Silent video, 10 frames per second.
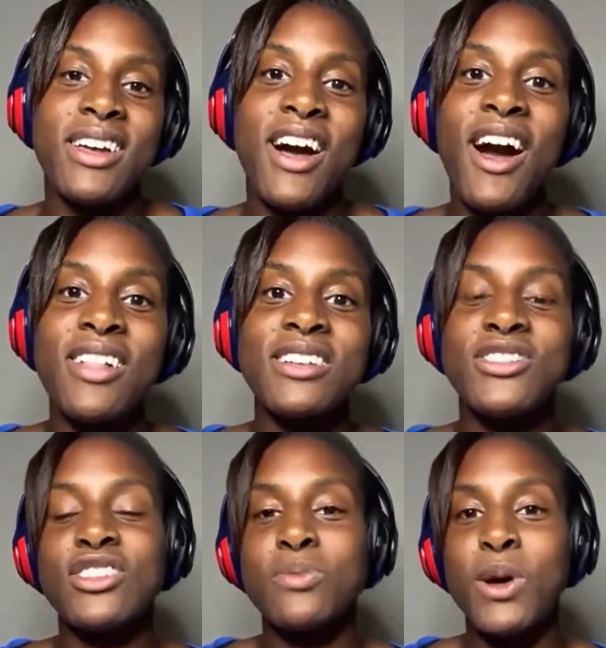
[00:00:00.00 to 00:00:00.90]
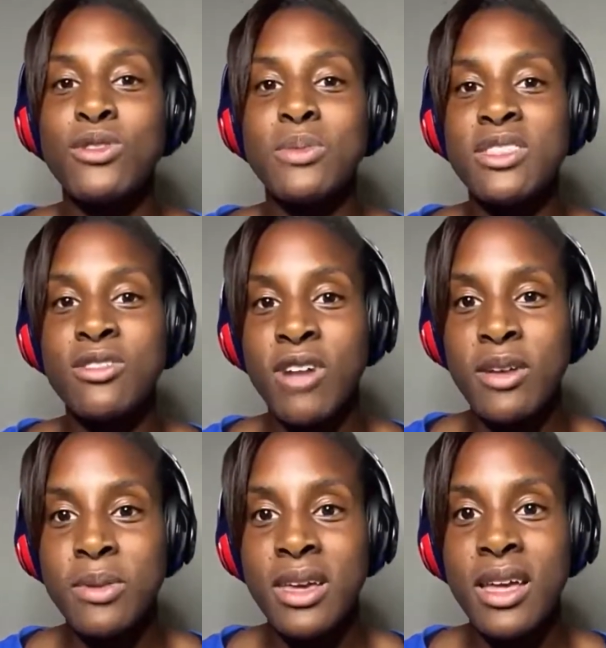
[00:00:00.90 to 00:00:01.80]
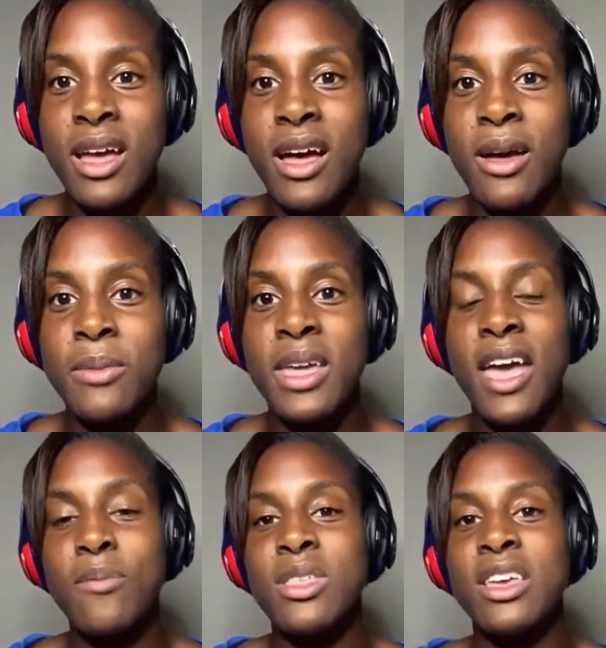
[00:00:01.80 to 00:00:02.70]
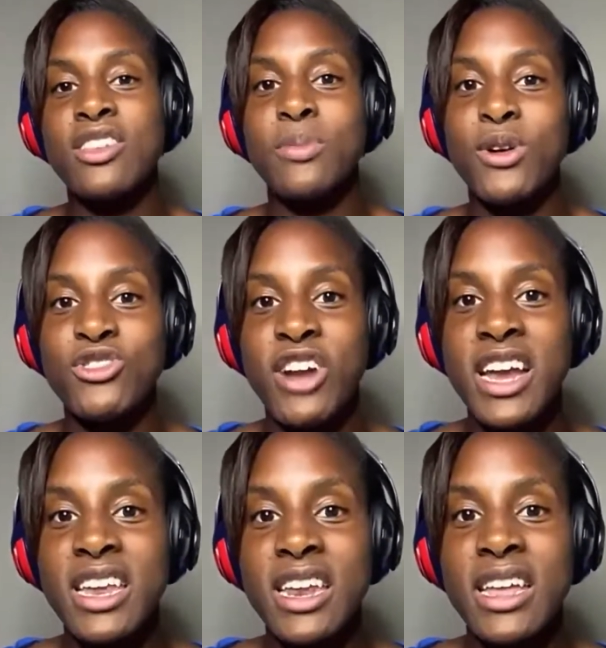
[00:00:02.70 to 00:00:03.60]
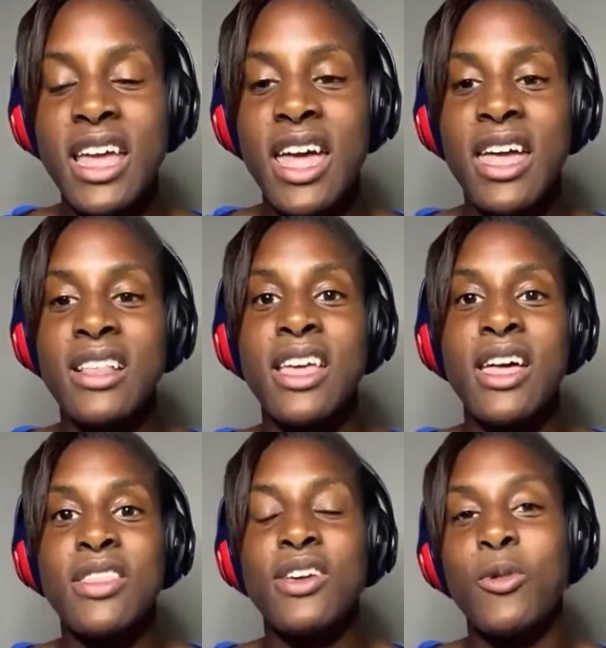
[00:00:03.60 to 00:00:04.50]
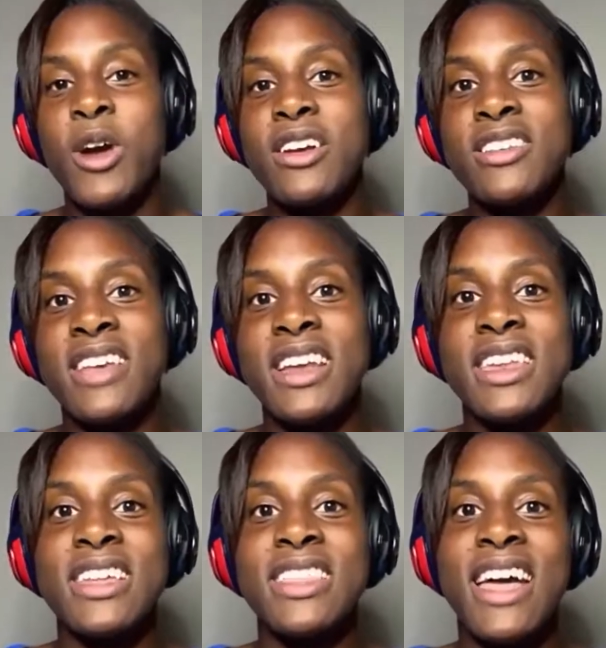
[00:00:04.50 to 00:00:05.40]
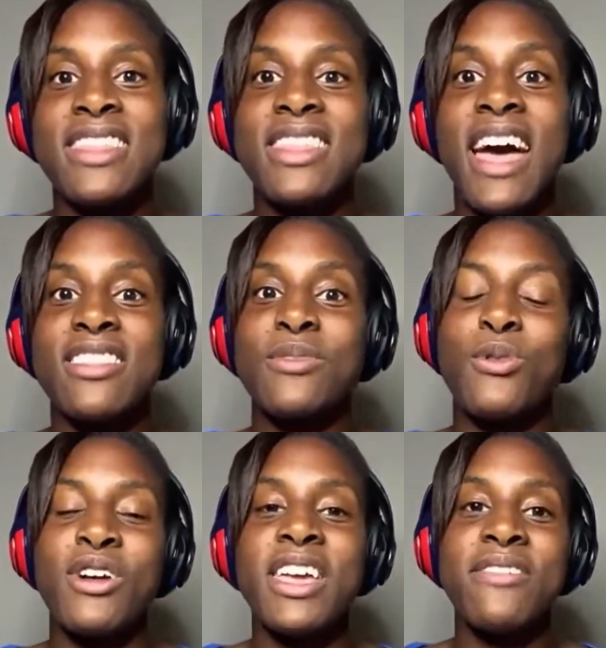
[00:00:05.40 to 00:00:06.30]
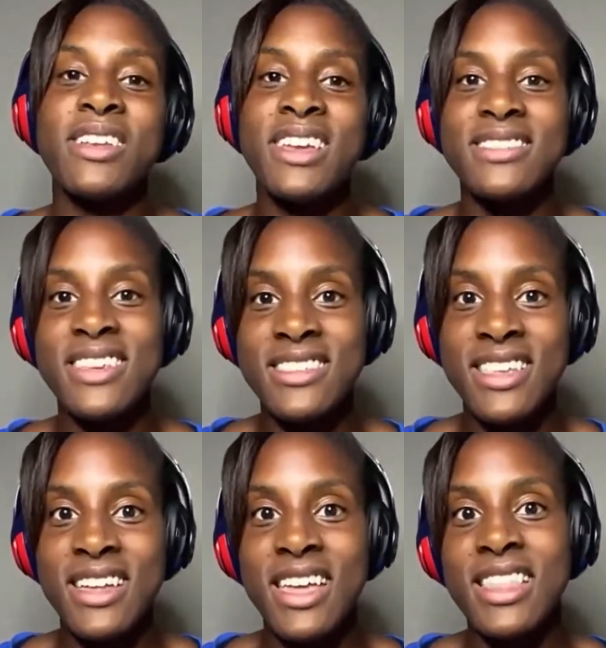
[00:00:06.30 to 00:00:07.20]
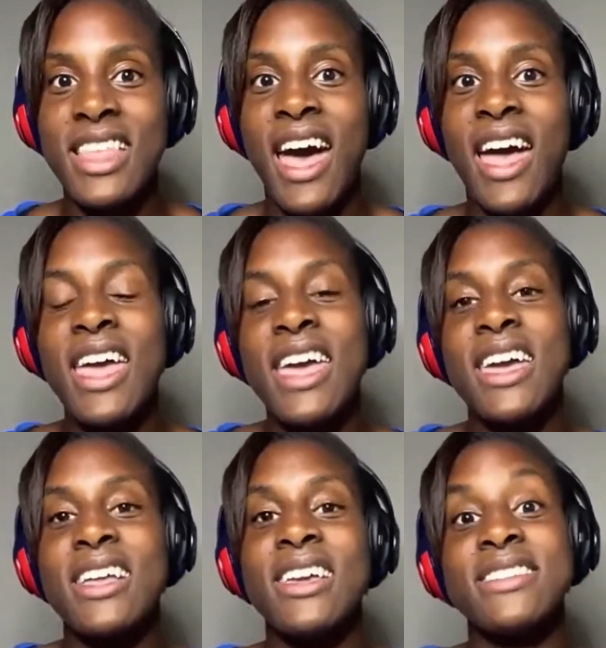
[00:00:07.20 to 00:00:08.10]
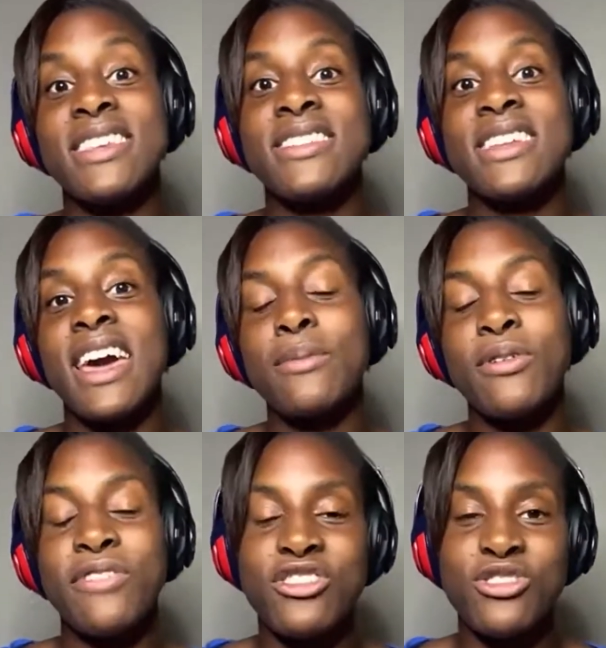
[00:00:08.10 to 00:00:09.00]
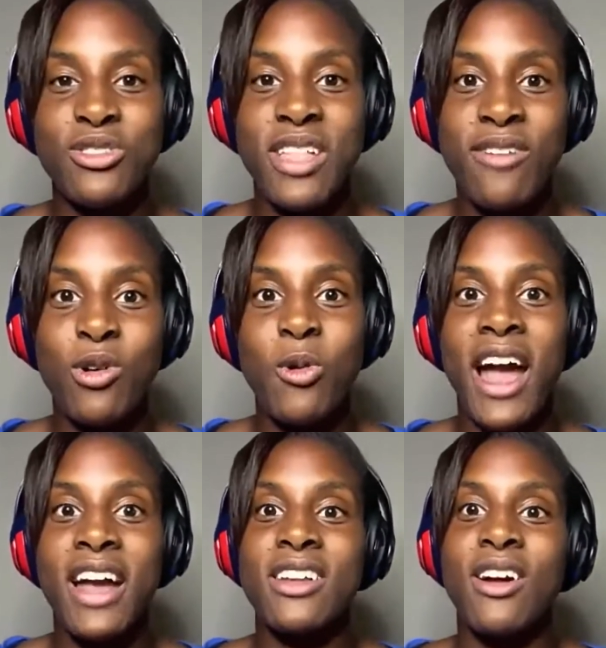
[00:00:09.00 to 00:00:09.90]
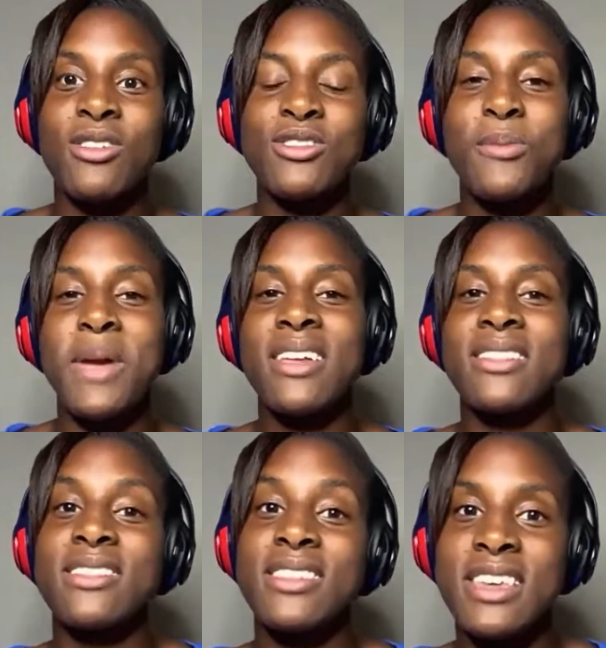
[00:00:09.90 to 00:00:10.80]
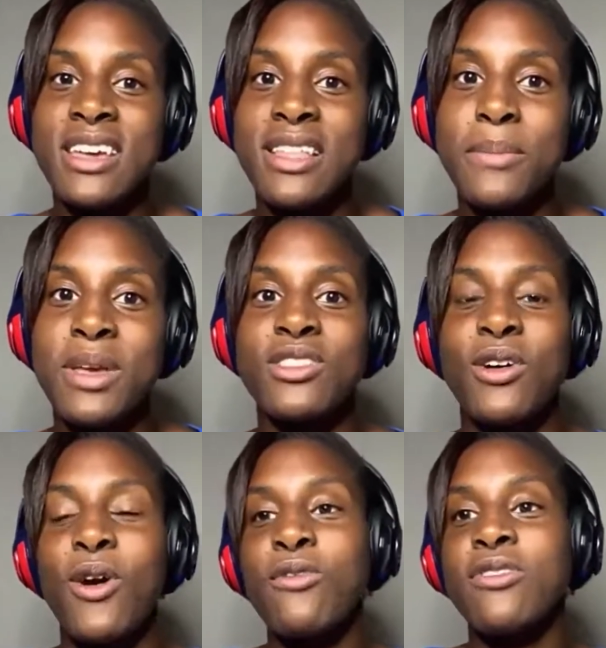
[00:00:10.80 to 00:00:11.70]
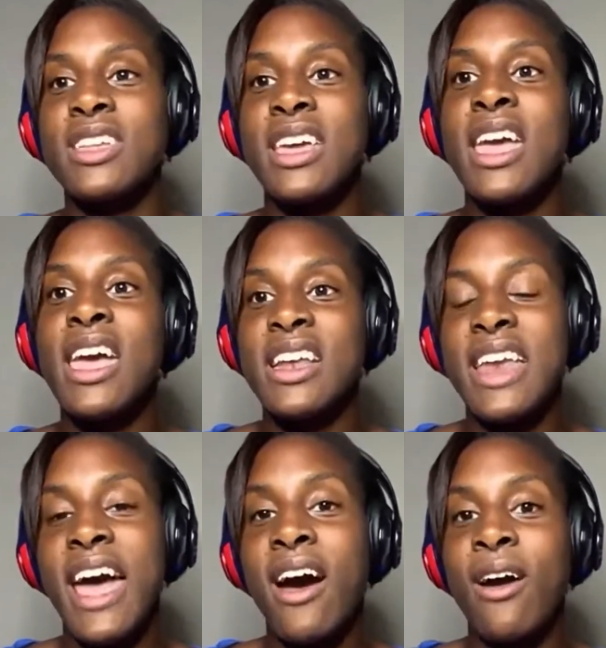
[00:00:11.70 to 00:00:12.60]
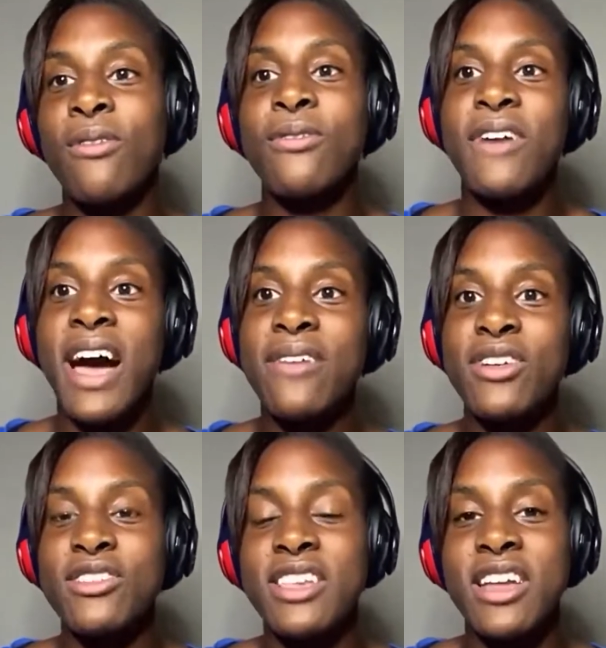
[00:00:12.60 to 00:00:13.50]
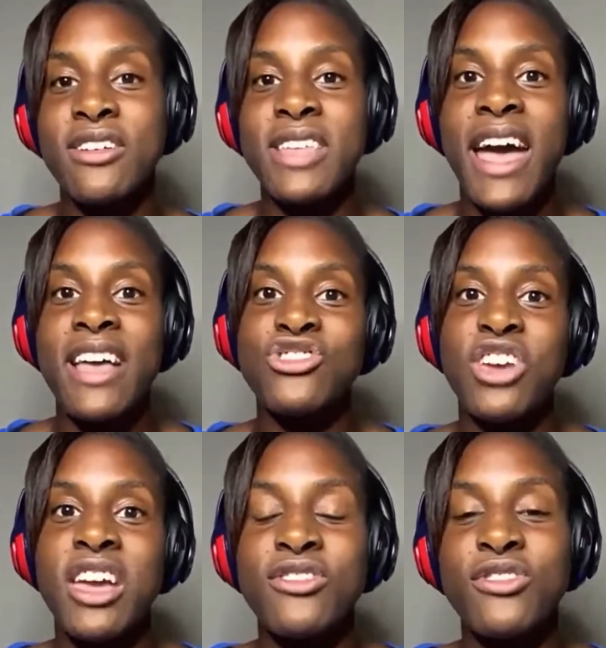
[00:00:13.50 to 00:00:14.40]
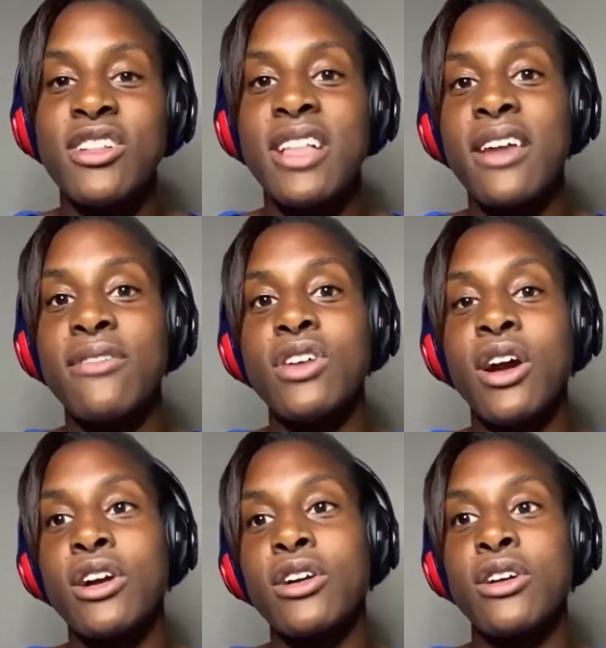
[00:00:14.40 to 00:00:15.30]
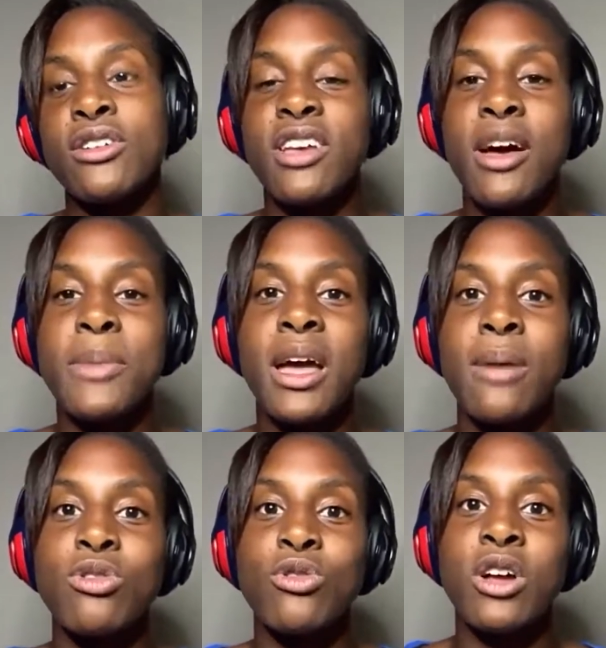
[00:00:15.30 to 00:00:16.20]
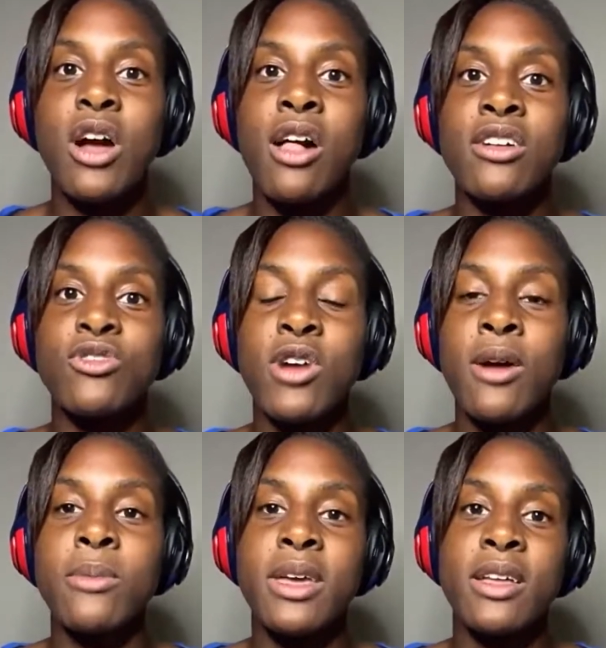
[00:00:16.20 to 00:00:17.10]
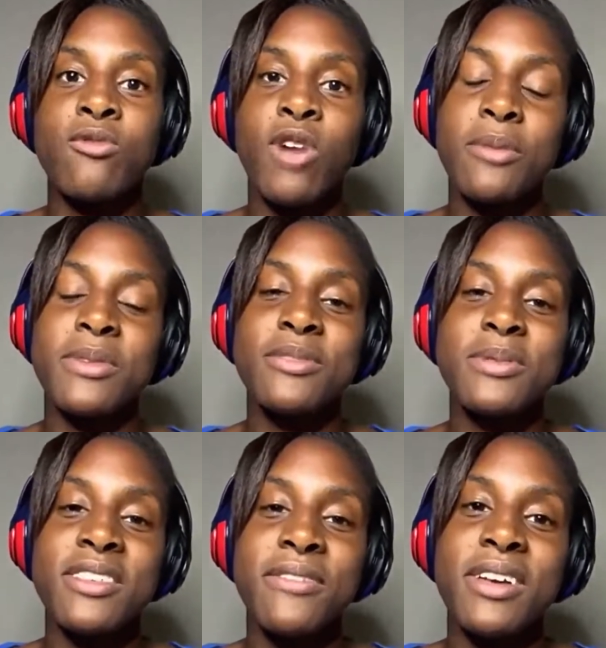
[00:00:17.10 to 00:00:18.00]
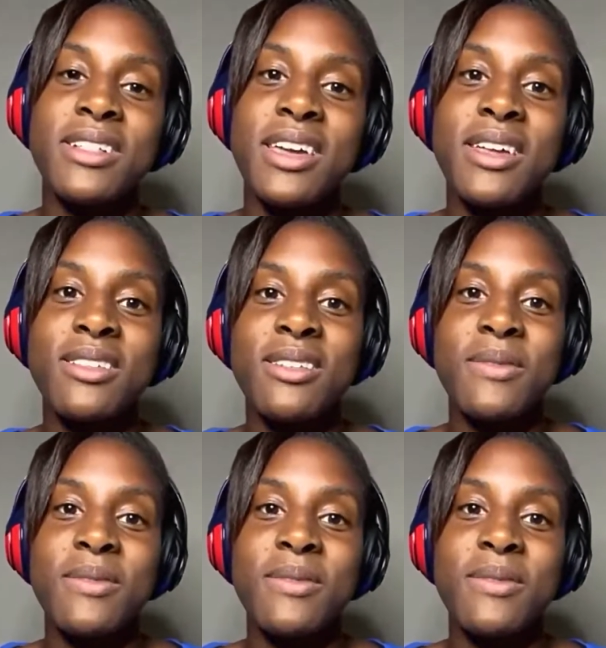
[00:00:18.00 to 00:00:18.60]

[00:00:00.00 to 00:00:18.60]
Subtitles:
college exposed me to rugby. It gave me the exposure I needed and the awareness I needed that sport even existed, and that it existed at a professional level where I could also make it to the Olympics. So hopefully now, 5 years later, that has changed for a lot of the younger girls coming up through the college route in rugby specifically.